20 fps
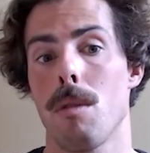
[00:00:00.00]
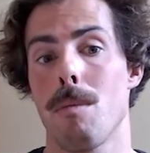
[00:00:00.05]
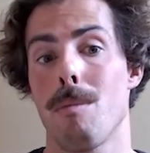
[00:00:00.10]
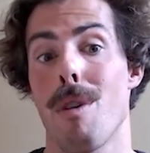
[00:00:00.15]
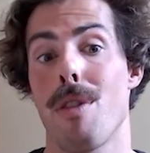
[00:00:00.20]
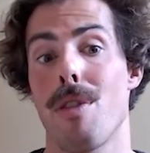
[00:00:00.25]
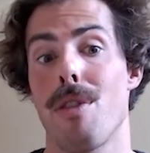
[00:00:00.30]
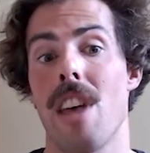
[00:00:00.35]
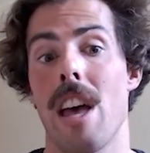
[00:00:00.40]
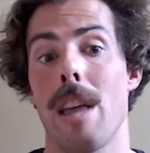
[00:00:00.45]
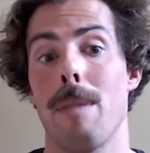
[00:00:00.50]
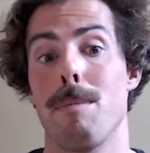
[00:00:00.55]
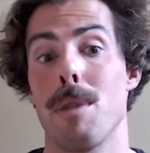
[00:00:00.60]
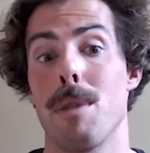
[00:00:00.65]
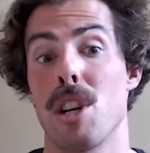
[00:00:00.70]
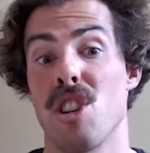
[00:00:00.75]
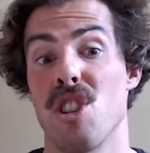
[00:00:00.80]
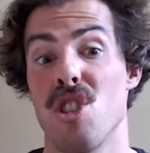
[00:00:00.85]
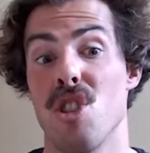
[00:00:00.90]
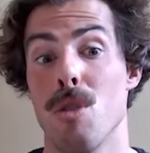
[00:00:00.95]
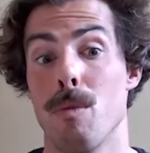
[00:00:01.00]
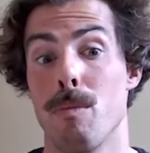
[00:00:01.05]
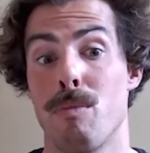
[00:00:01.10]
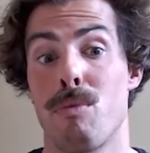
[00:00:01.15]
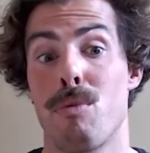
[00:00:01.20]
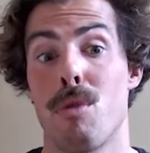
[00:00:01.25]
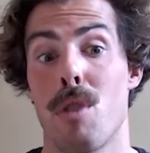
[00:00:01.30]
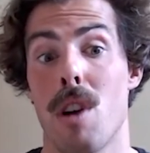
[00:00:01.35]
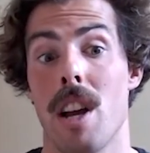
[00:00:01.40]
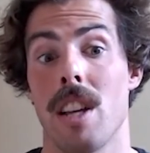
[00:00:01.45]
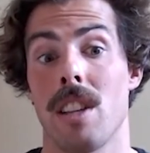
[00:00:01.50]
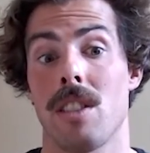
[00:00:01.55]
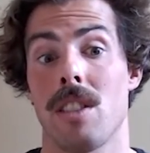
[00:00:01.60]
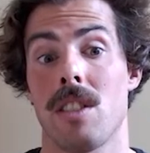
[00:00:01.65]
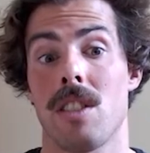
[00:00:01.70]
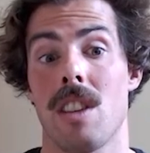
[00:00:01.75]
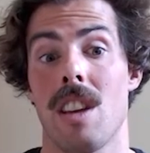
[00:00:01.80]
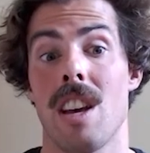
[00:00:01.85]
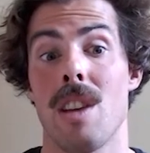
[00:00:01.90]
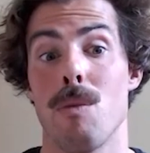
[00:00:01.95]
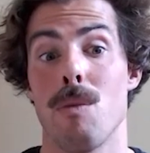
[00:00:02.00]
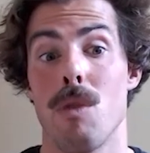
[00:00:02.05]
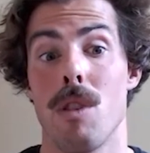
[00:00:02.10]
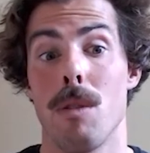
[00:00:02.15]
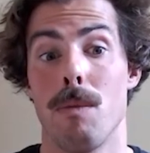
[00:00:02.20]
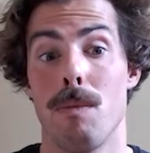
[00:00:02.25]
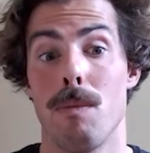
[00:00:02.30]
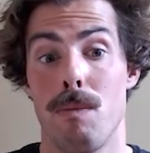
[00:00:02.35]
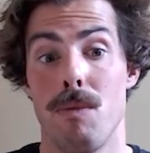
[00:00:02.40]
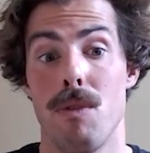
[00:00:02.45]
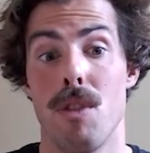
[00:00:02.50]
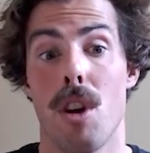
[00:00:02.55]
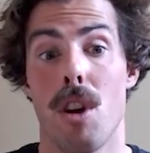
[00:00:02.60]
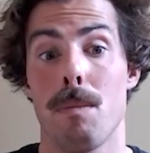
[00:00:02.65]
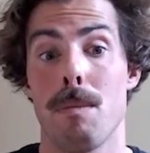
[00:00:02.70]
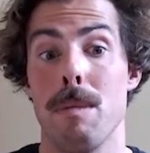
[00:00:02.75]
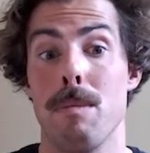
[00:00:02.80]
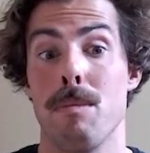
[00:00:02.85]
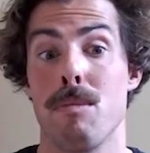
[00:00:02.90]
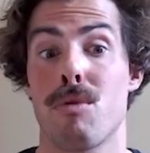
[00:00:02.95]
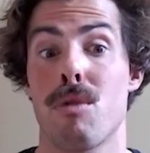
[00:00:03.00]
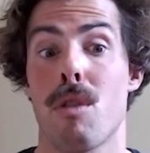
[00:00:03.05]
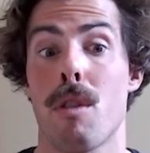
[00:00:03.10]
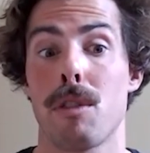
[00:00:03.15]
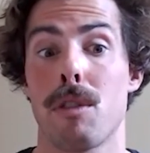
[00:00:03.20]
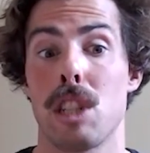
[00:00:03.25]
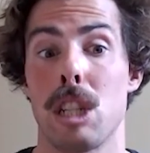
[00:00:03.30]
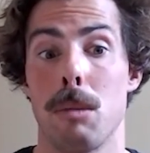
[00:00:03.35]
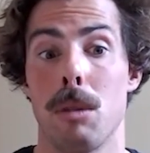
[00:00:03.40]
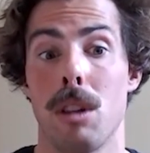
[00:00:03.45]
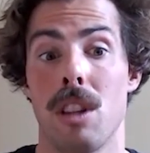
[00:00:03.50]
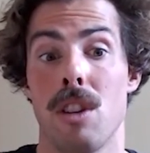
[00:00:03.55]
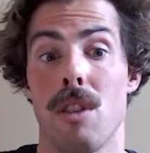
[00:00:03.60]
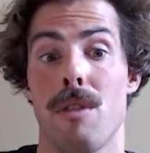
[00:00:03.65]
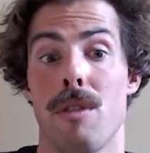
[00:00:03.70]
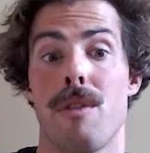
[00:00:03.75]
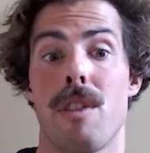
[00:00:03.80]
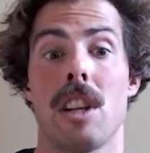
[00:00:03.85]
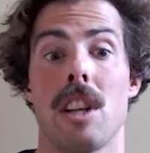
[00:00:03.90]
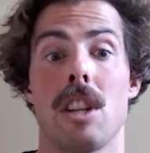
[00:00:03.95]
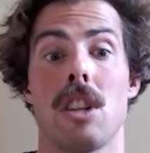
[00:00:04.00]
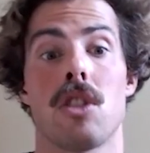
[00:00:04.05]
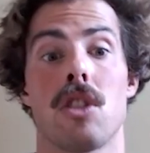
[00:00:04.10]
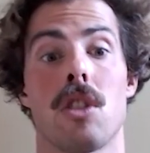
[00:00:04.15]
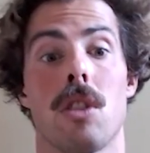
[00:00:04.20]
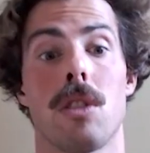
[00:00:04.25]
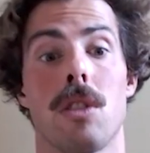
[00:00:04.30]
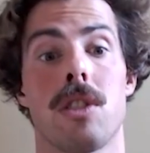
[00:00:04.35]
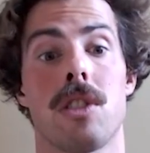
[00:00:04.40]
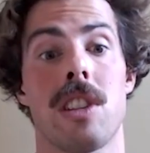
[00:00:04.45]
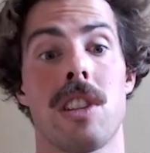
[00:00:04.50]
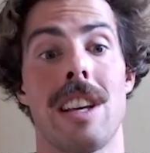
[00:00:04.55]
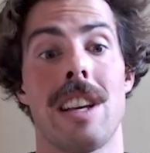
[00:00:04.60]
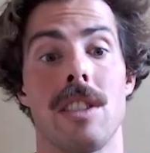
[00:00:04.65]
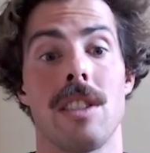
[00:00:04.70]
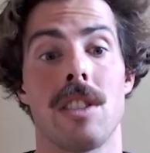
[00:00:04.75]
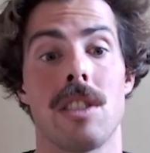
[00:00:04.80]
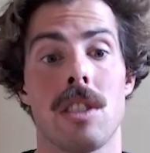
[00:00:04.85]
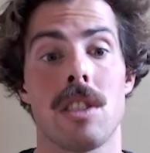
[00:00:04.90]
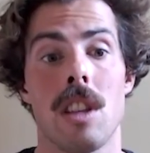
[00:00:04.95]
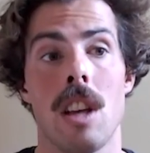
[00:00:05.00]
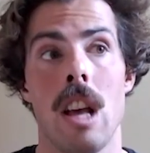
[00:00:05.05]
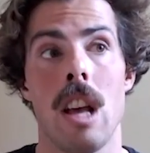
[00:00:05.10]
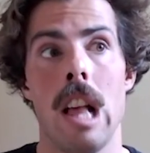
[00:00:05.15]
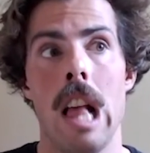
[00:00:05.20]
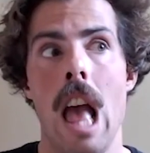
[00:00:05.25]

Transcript: but that bear no price and will not be profitable in a financial sense.